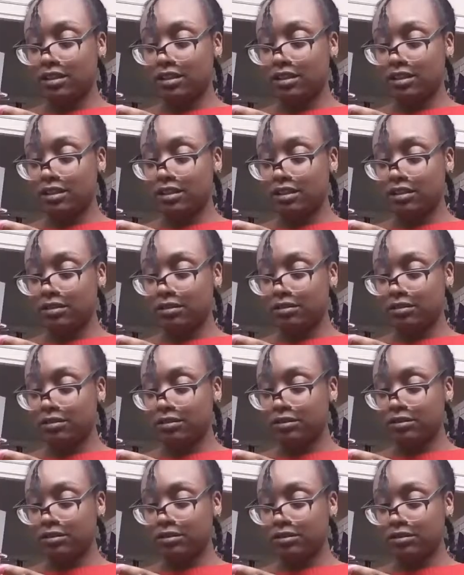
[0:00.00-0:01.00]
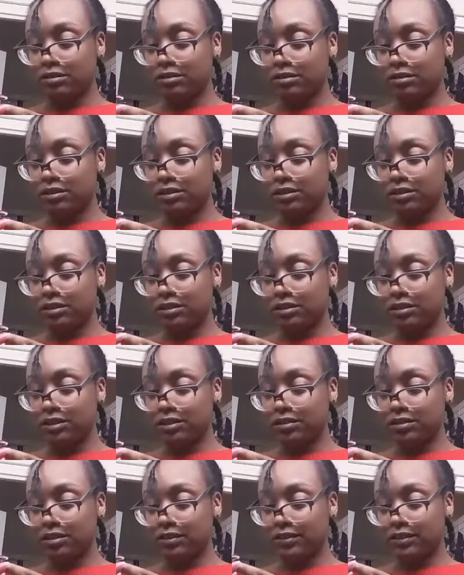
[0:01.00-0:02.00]
no. Just
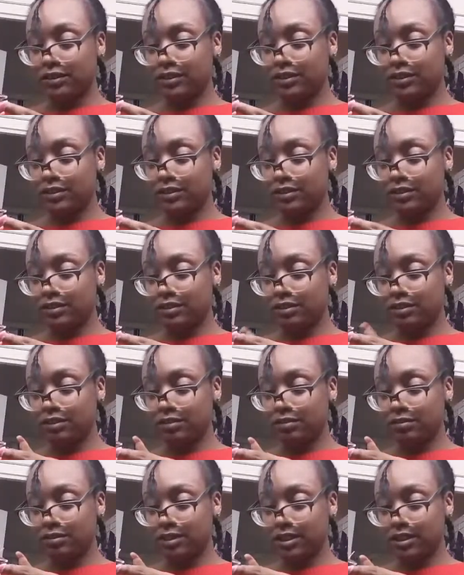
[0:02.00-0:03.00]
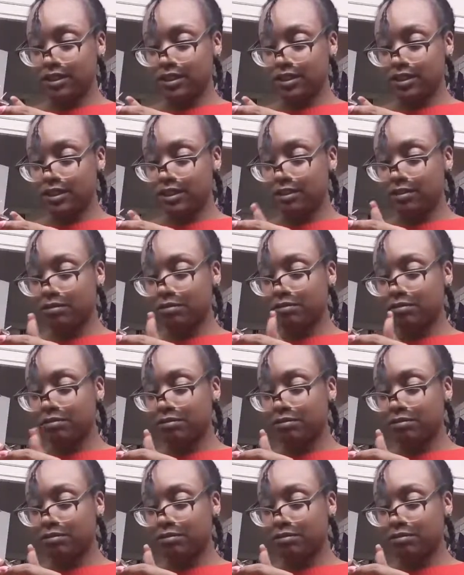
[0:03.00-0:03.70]
don't even waste your time.